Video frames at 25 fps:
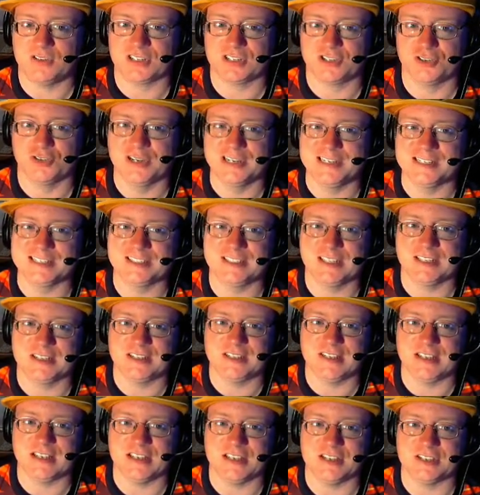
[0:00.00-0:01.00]
Nacrene
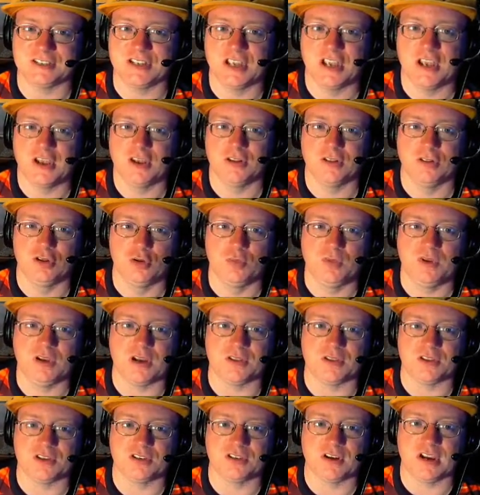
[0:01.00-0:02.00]
City is looming
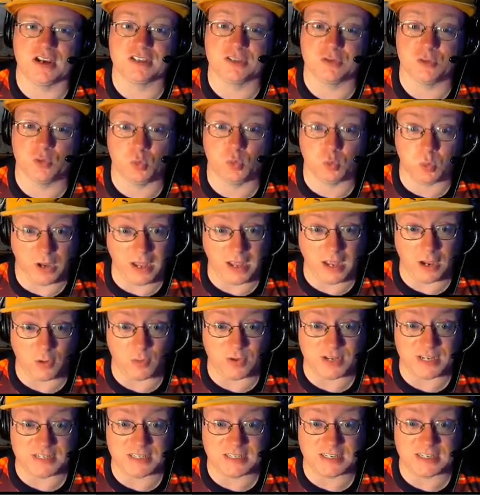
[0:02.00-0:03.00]
on the horizon. Wow,
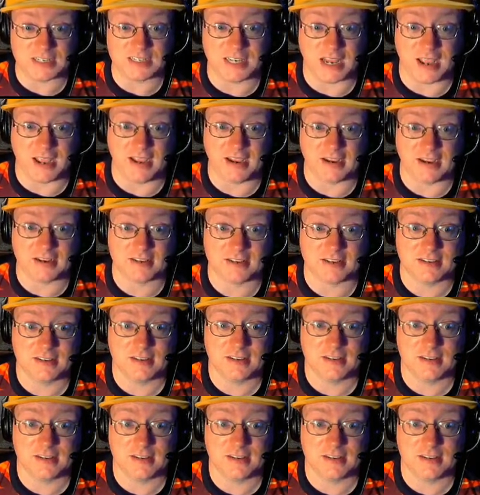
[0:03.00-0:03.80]
we didn't get attacked?